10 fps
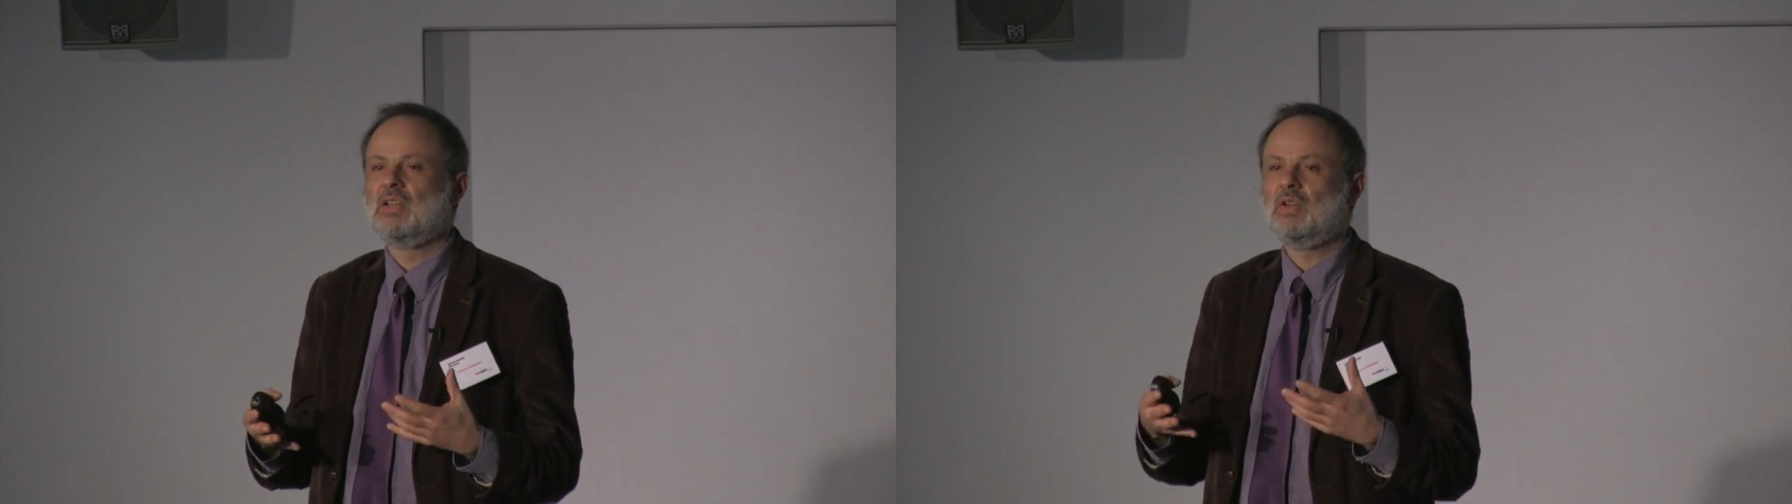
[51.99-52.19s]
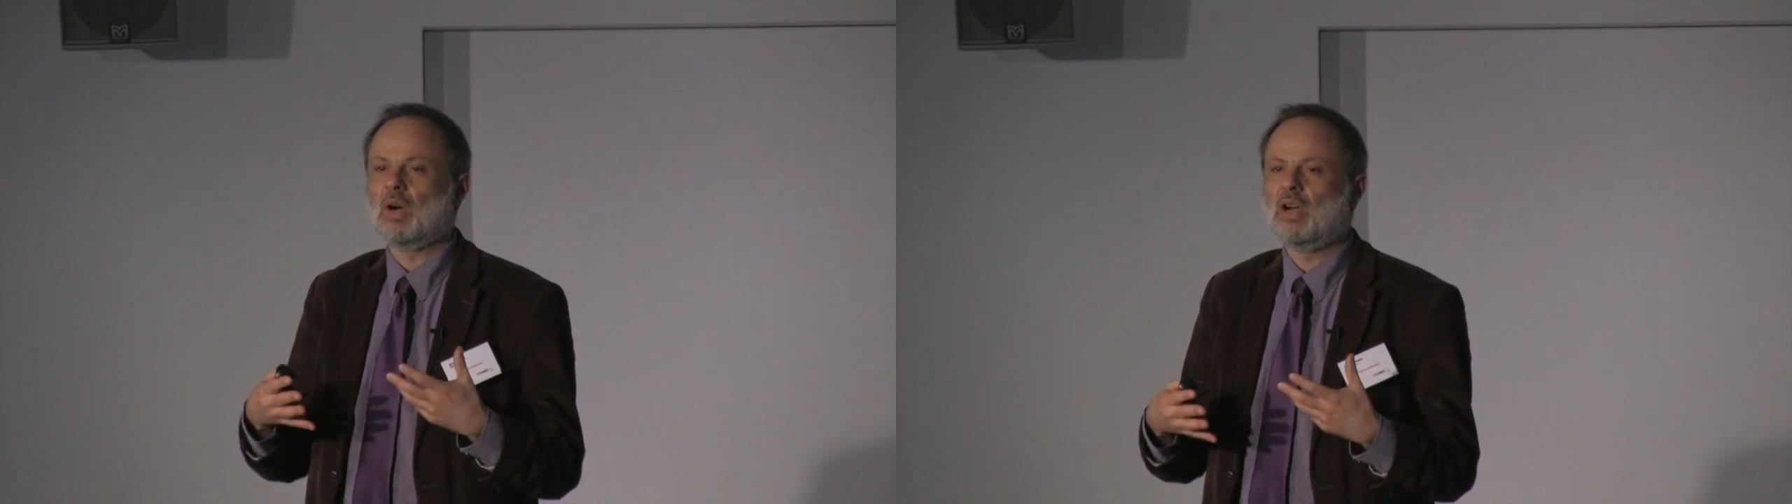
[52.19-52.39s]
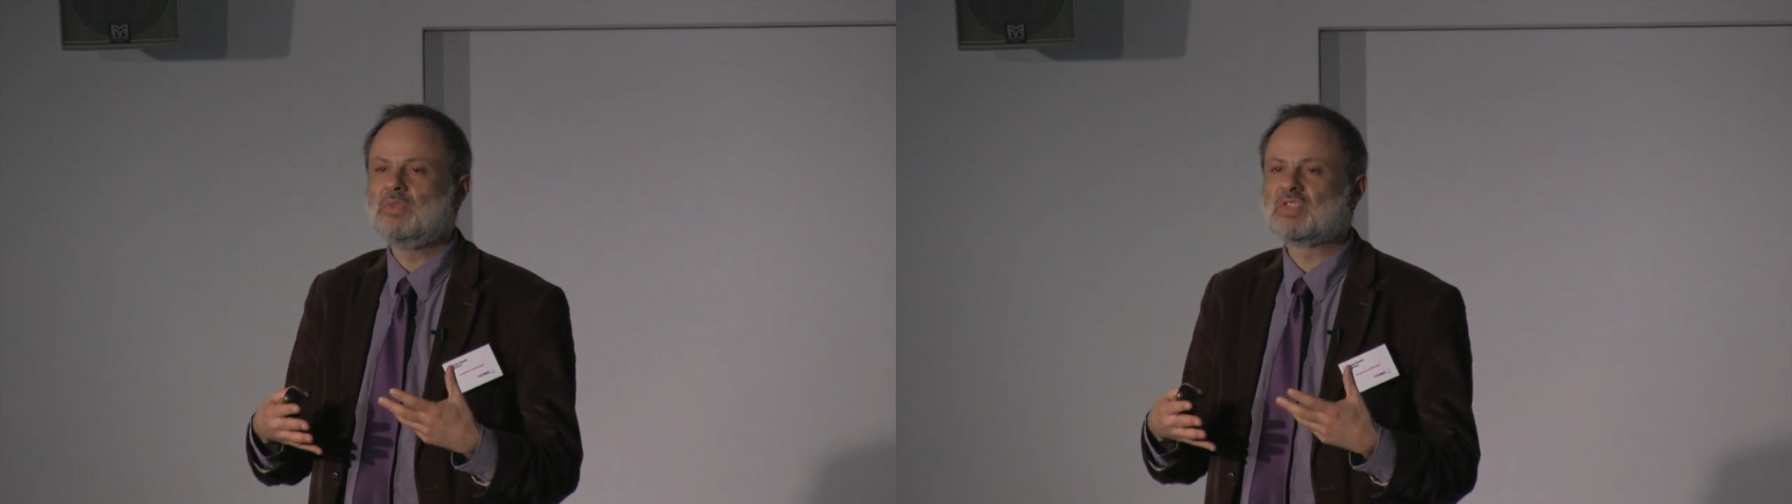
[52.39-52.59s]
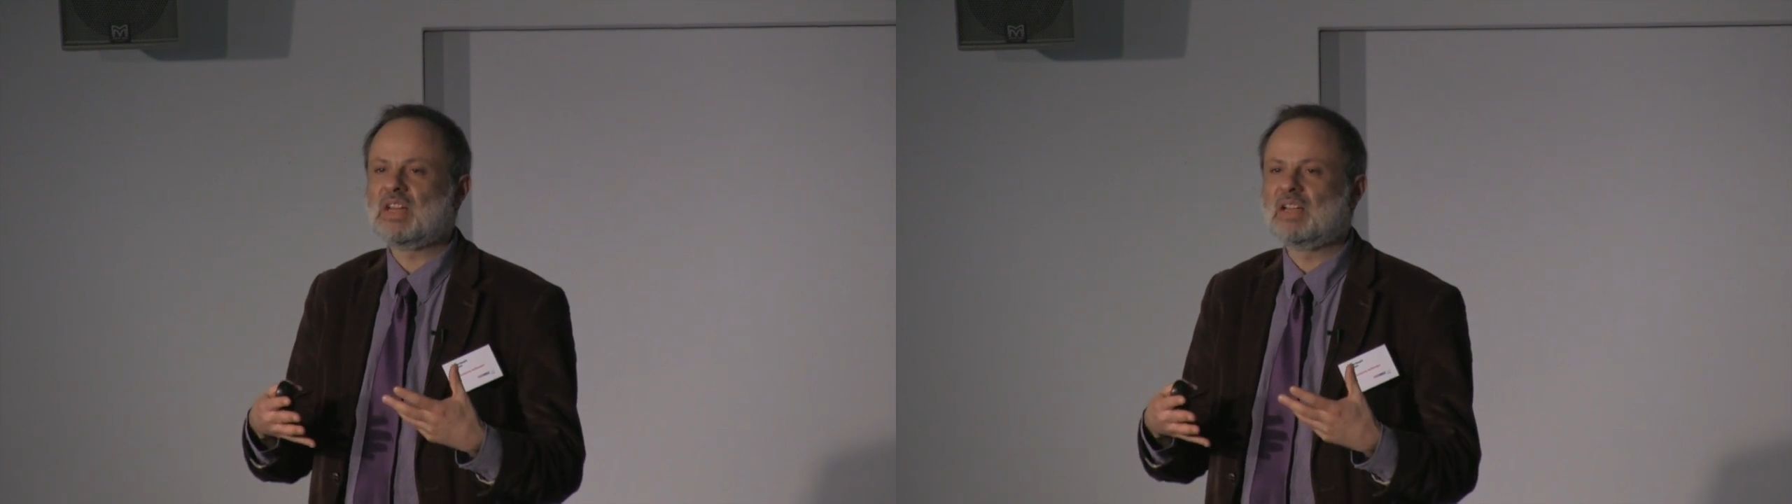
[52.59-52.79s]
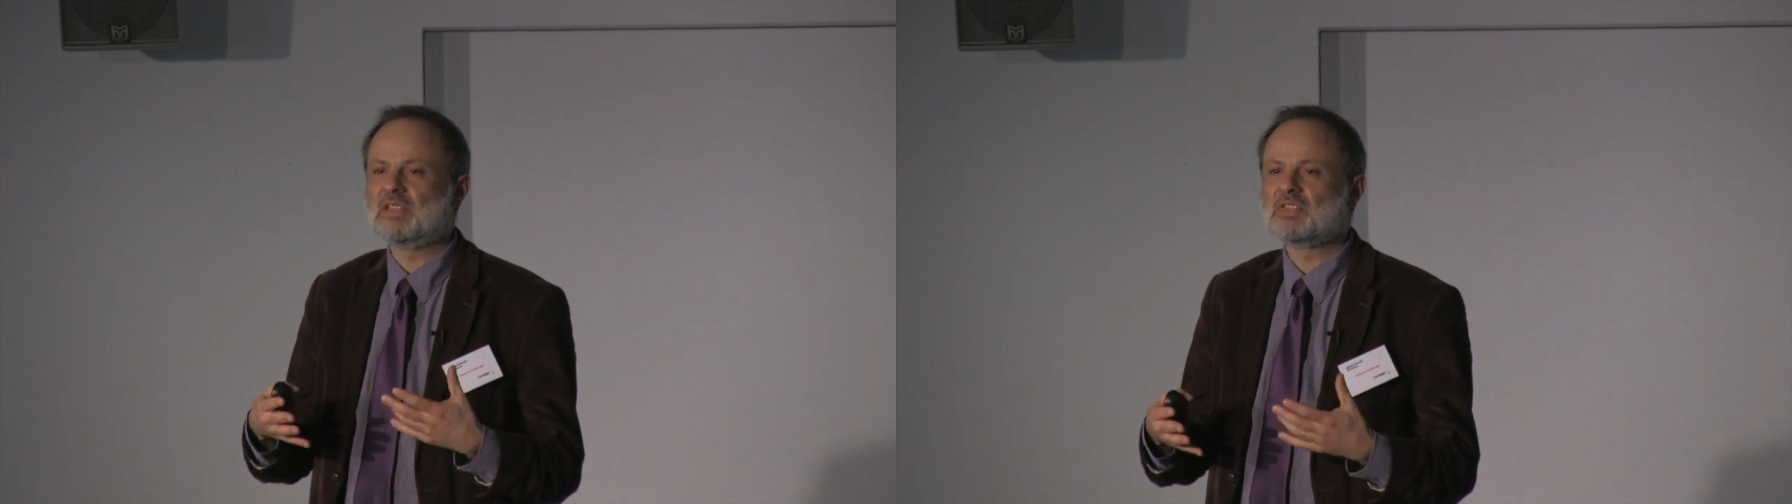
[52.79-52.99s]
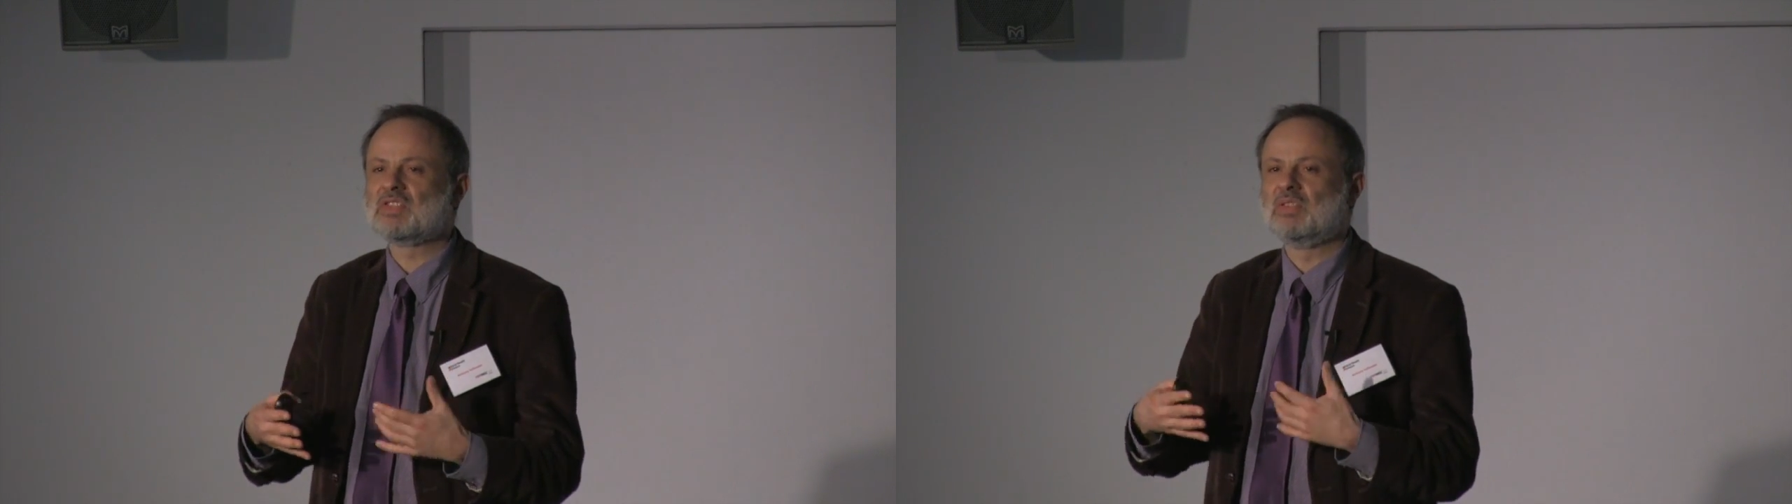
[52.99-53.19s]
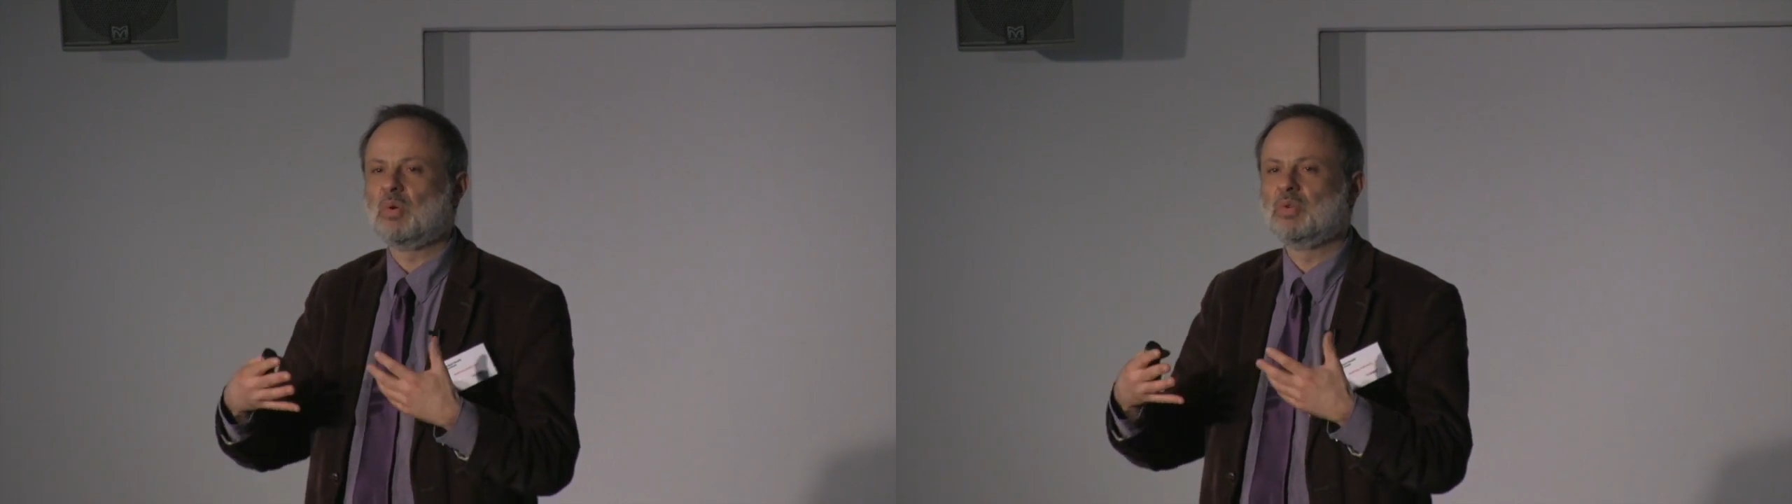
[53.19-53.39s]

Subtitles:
your own cells